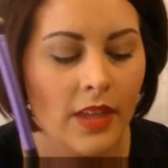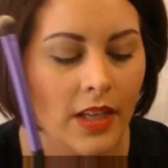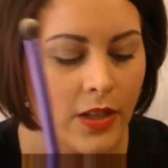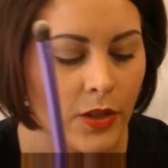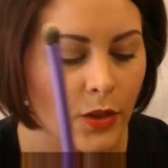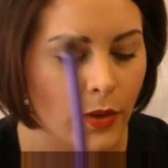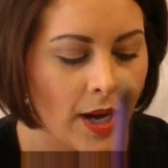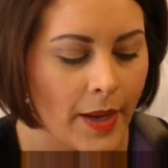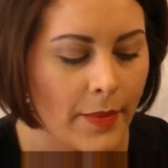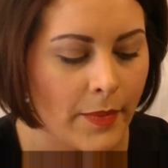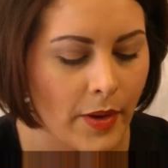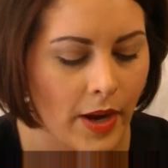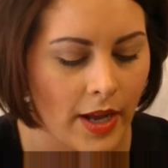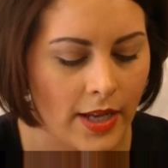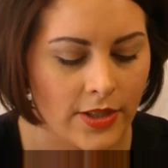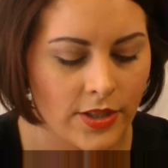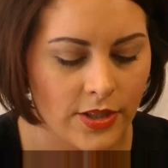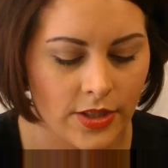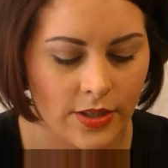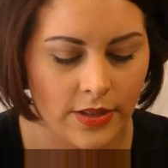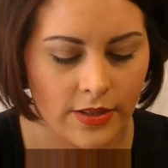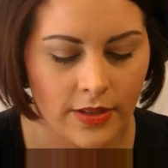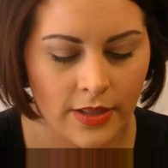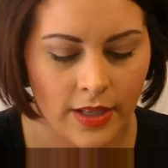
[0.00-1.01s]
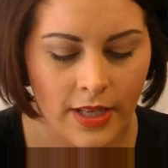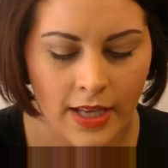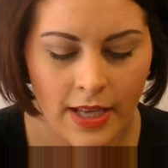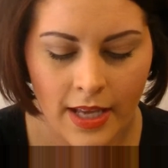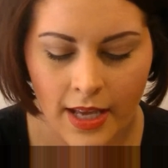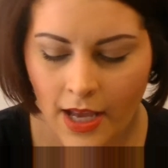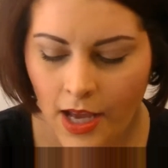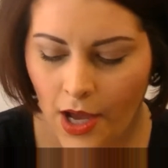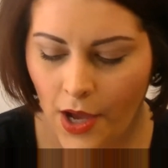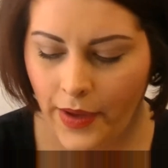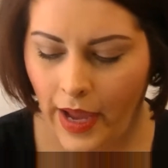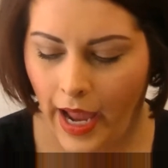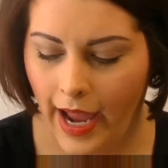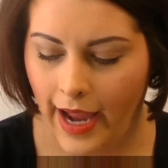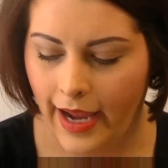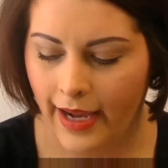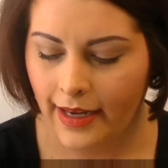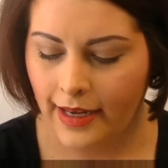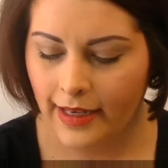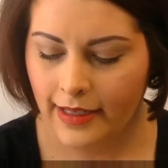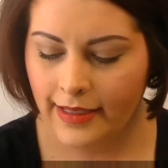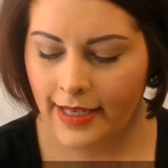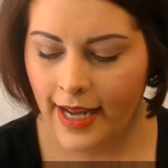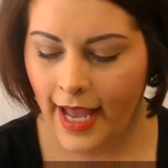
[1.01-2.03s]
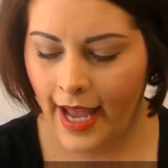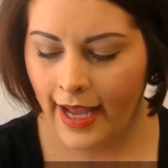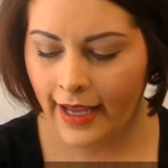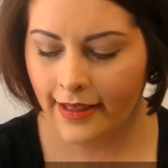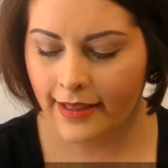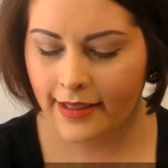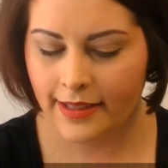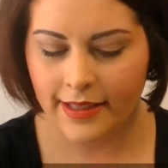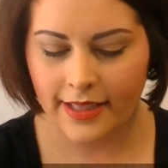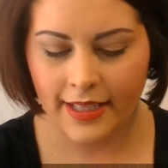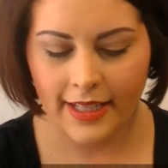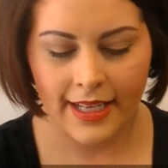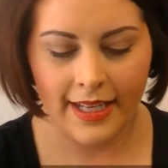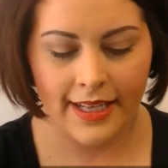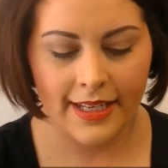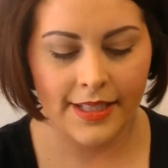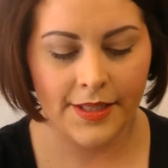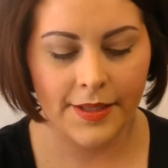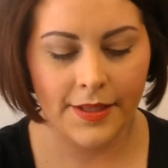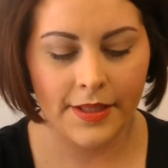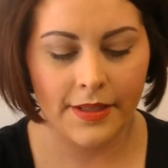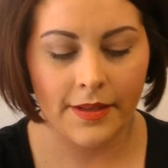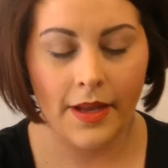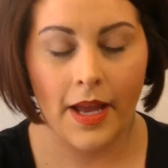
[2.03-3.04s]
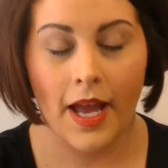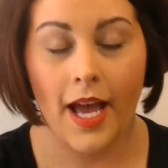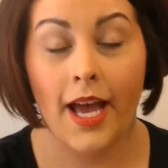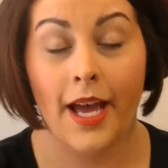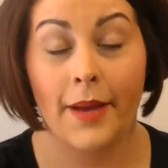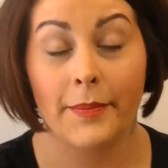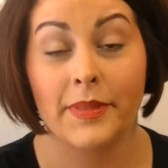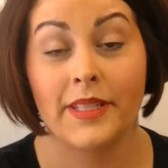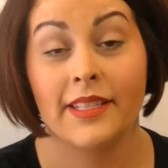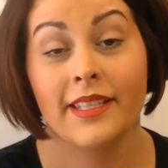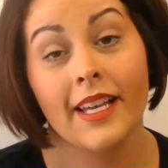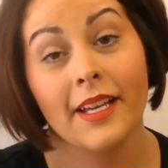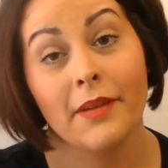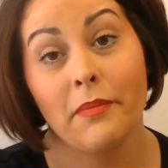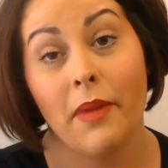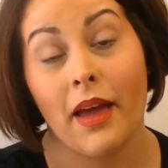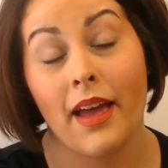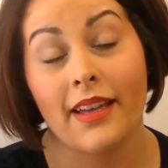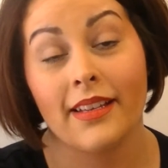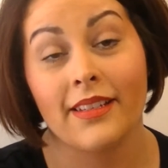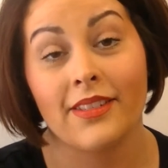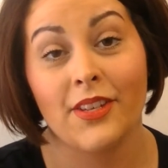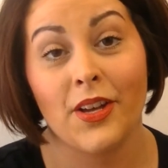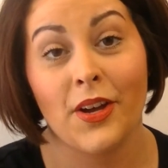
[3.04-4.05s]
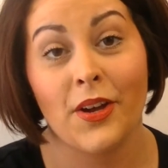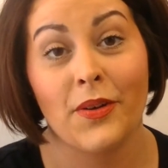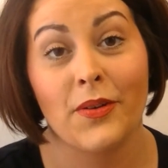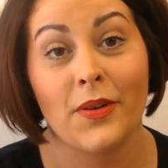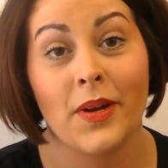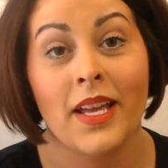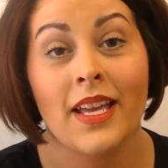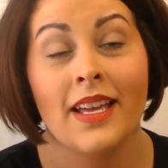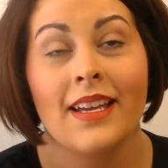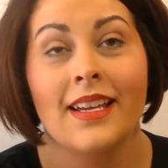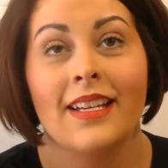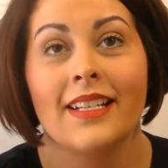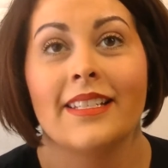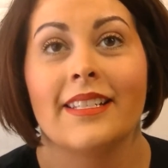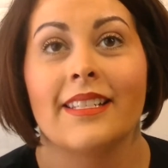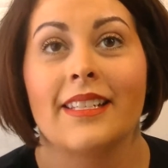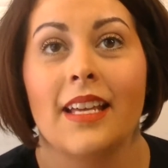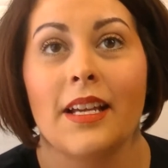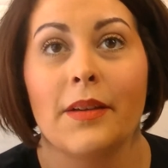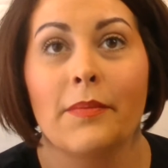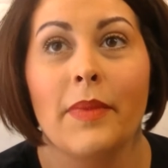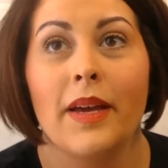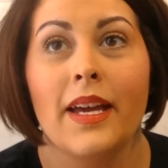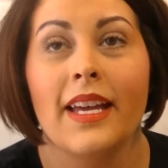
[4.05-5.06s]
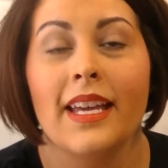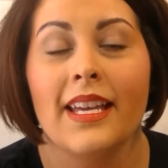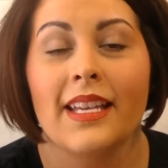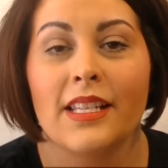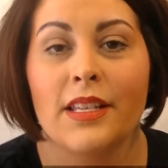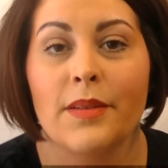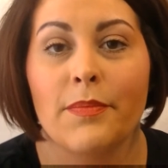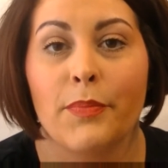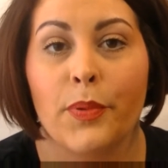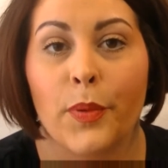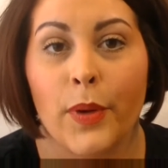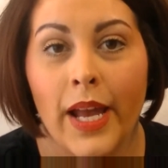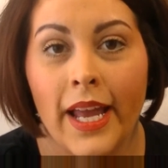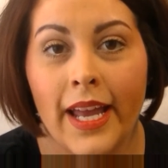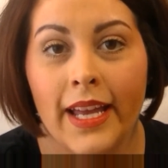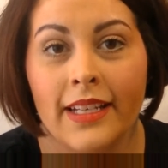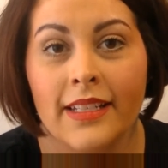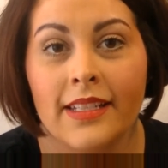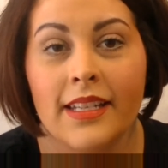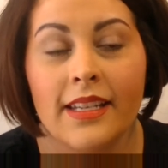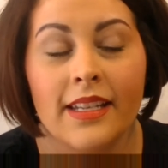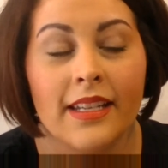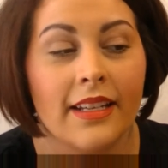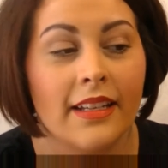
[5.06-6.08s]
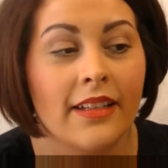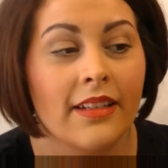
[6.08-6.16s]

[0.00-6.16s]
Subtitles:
Great brush. Okay, next is Sigma. So Sigma is a brand